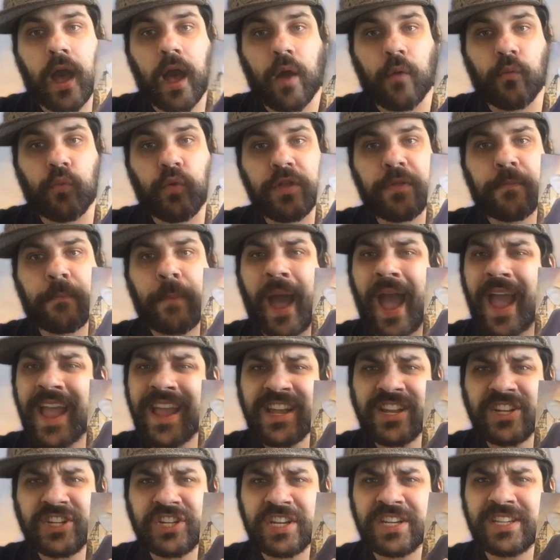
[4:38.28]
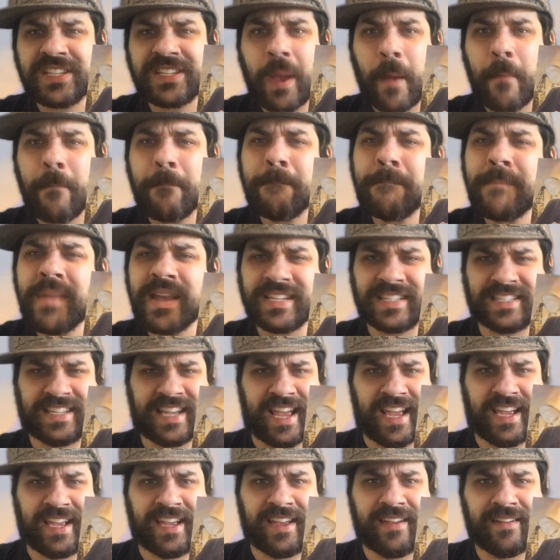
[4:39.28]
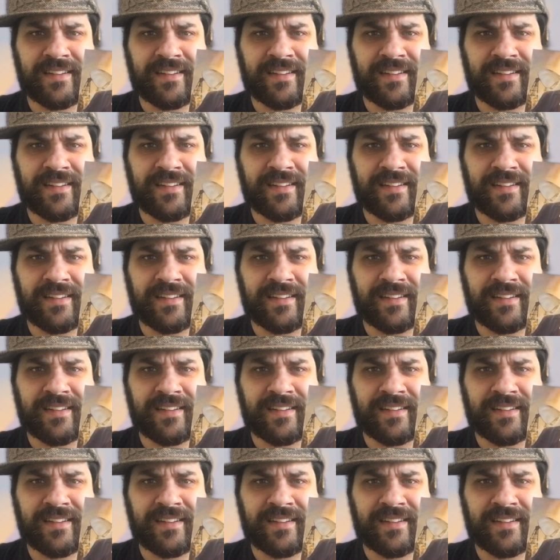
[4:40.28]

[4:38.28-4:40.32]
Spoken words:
with pages missing.